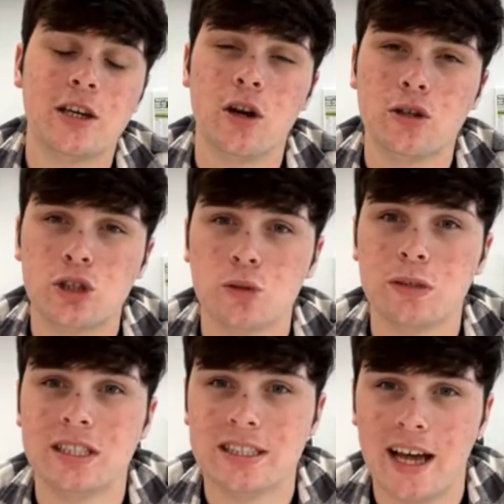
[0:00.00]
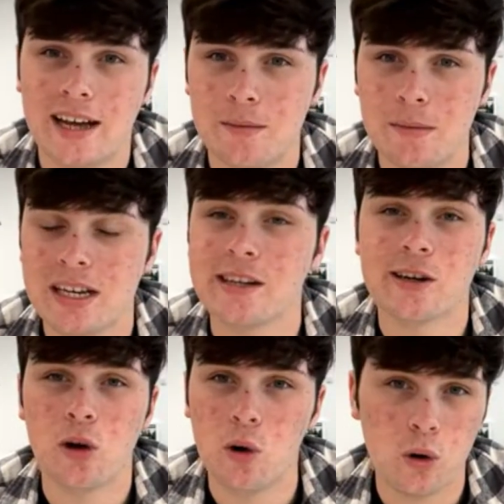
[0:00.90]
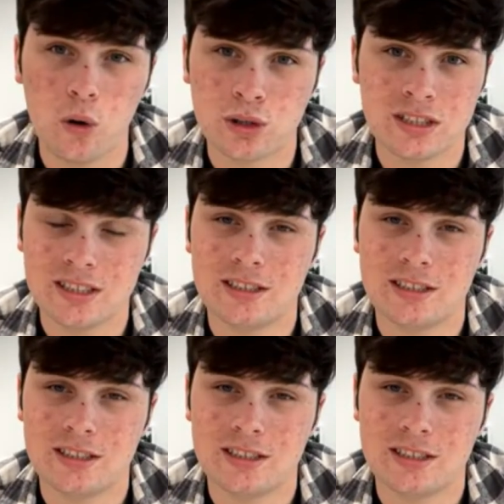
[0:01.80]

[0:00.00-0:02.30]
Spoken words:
Should we design 1,000,000 logos and